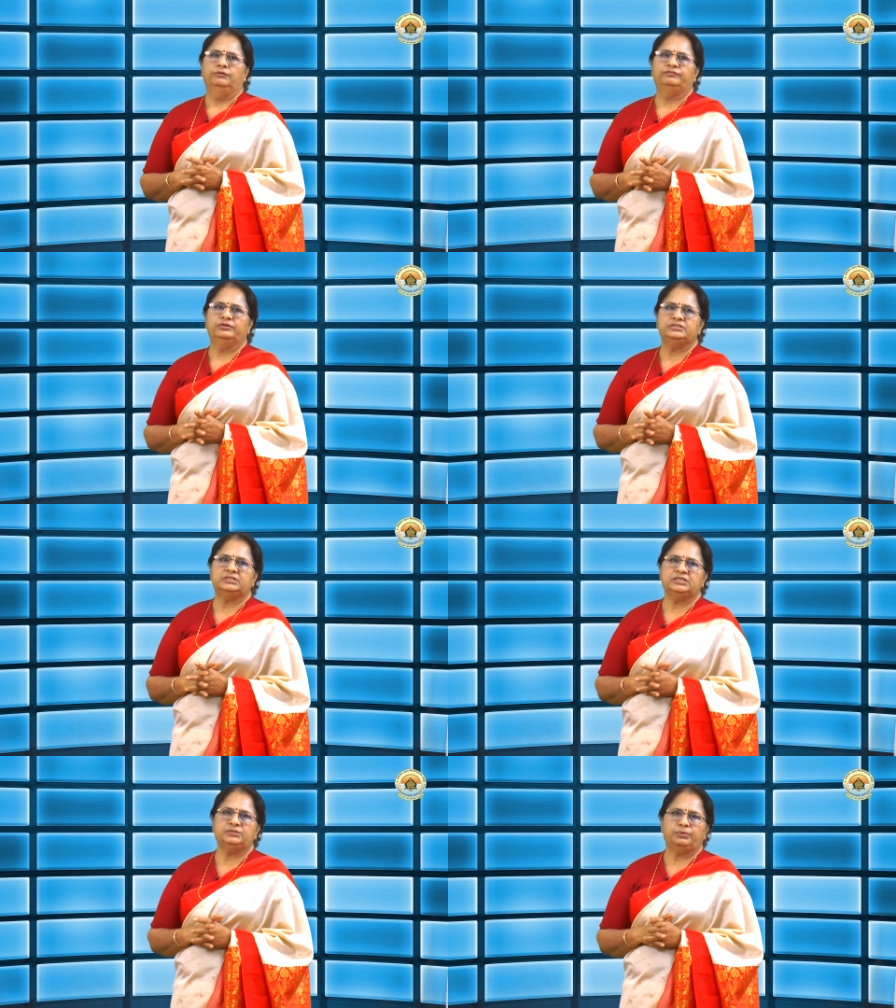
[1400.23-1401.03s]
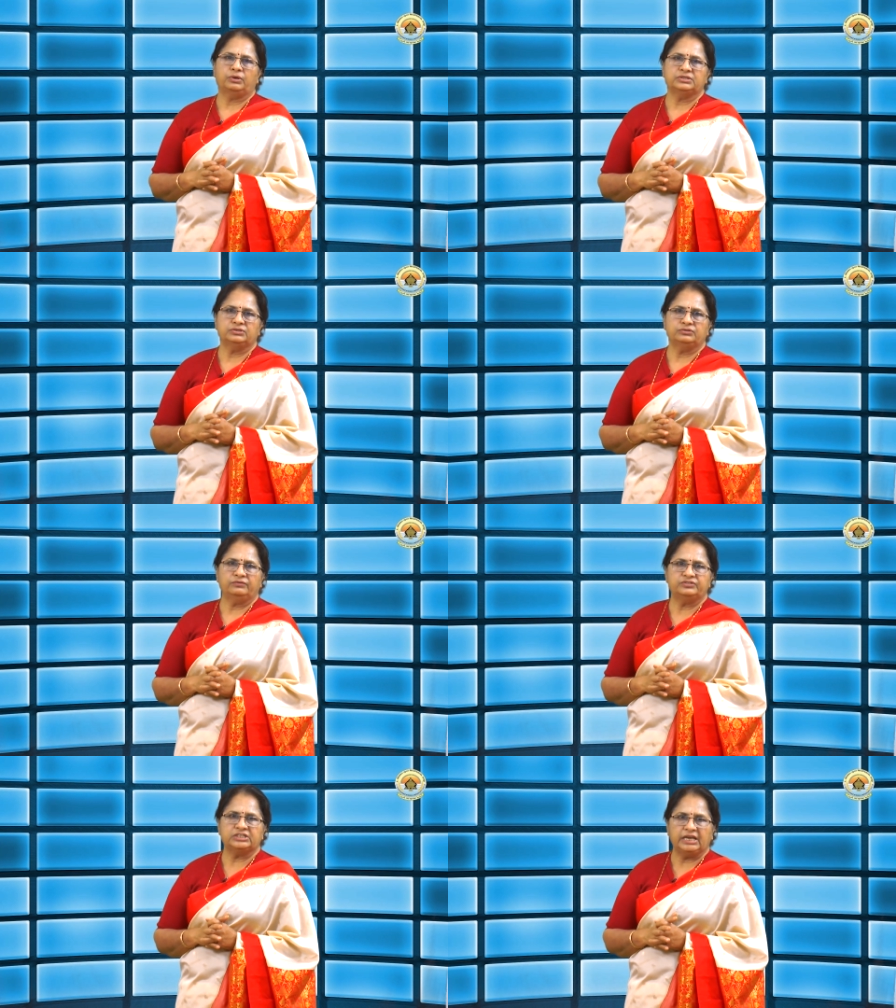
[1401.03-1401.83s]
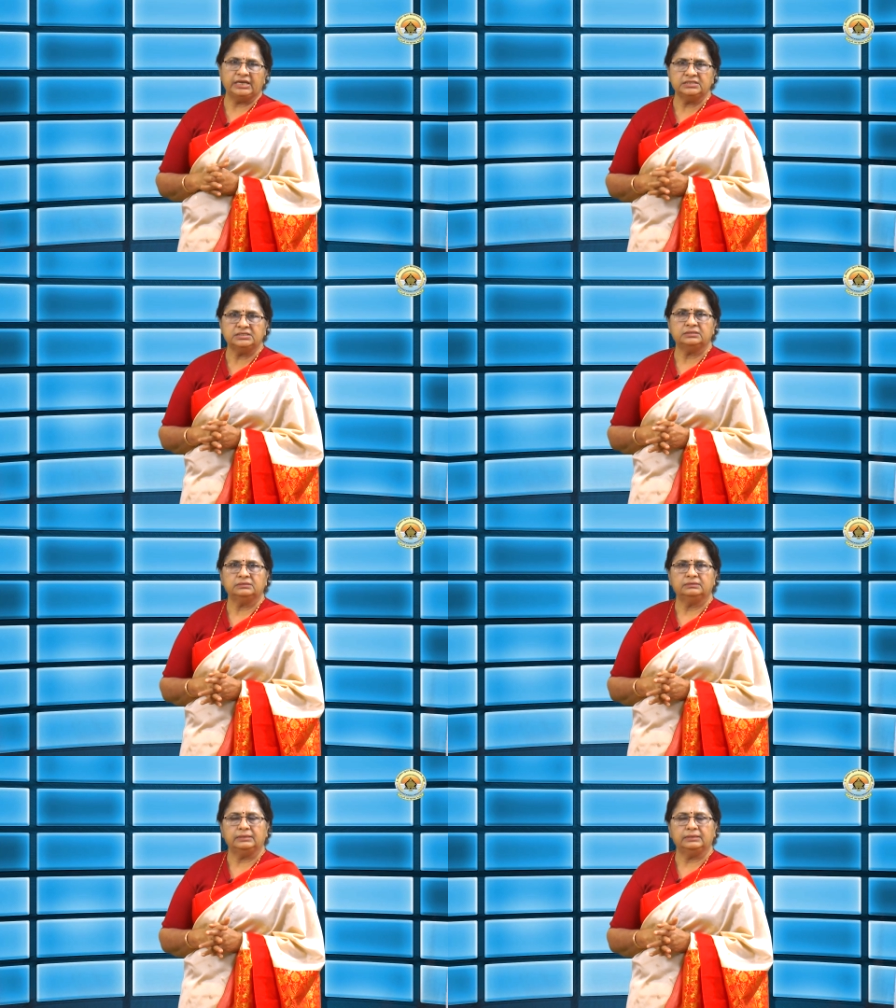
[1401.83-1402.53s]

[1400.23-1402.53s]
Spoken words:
first is process of change,